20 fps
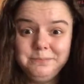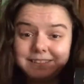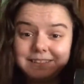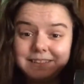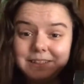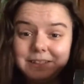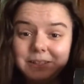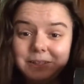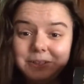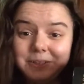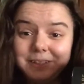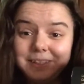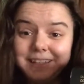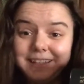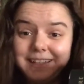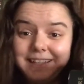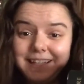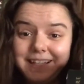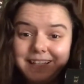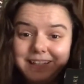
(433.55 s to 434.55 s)
So
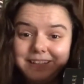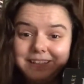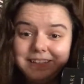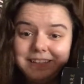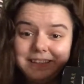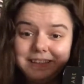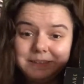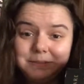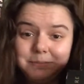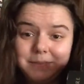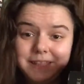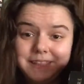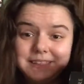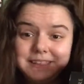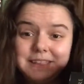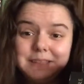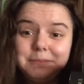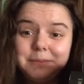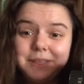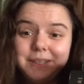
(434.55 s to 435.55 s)
there is my
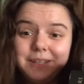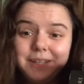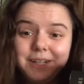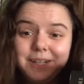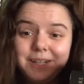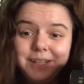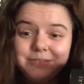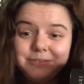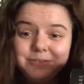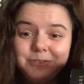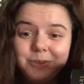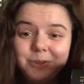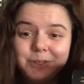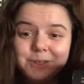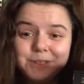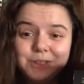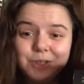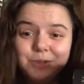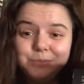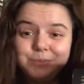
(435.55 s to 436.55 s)
TBR for
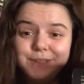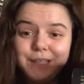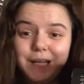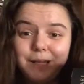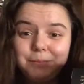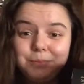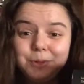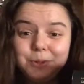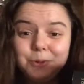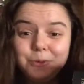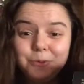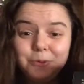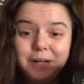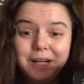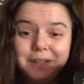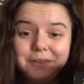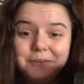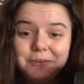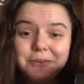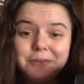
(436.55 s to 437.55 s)
Tome Topple
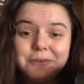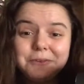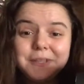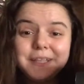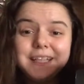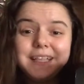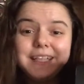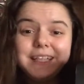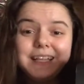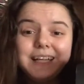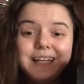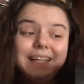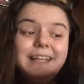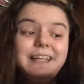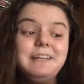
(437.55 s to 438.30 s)
Round 3.